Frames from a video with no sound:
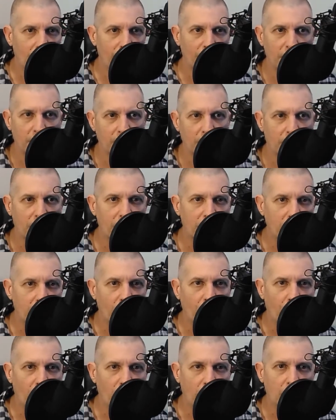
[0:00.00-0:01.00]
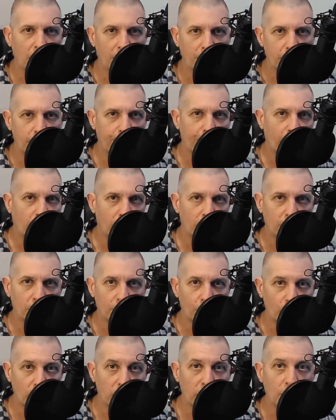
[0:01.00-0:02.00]
don't really learn anything as far
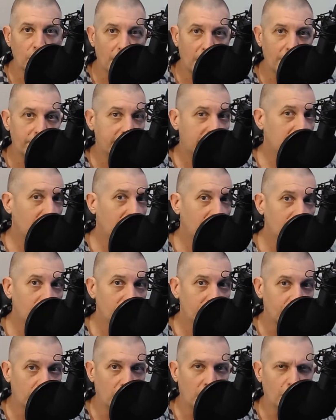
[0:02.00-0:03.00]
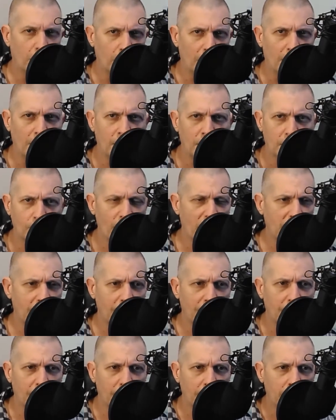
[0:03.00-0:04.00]
as real life skills or anything. It's
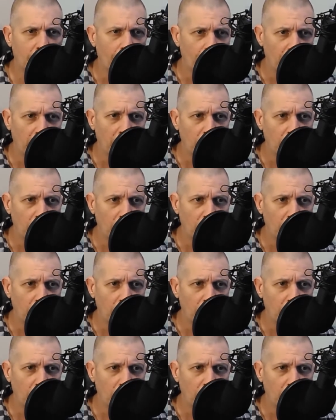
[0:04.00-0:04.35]
basically